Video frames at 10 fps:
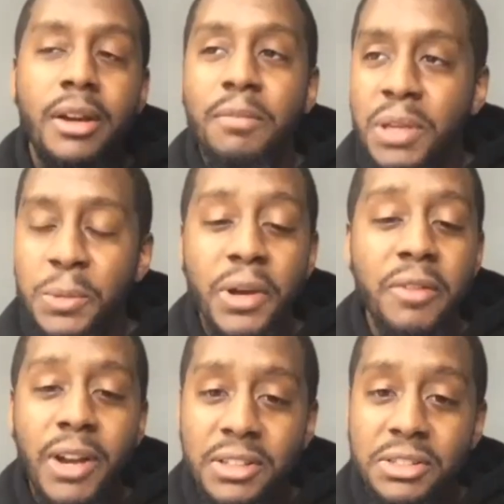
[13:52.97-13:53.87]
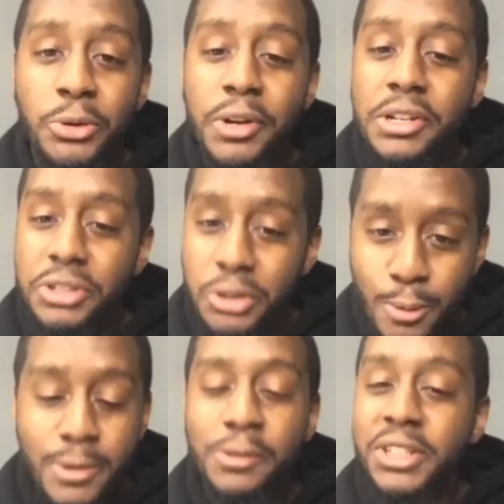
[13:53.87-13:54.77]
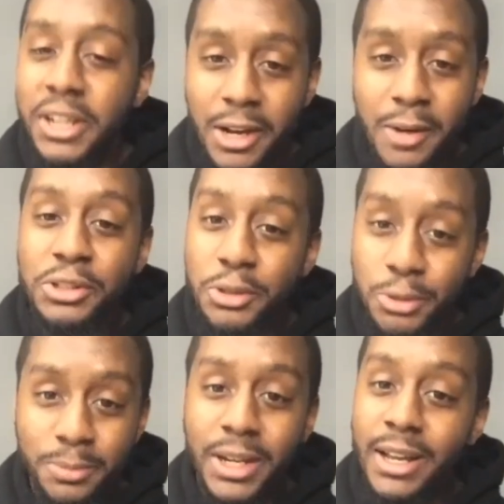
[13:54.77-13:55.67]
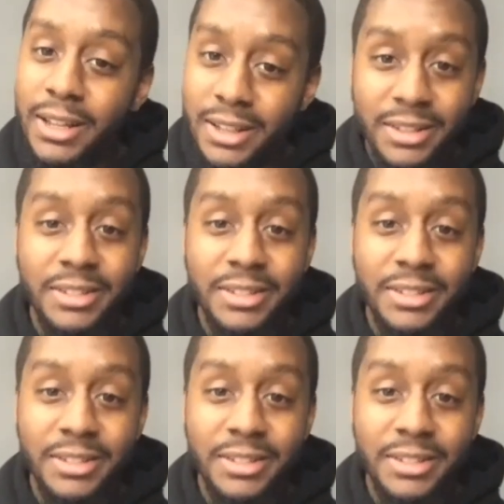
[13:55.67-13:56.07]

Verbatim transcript: People ain't read the story of Job, go check out Job. That, all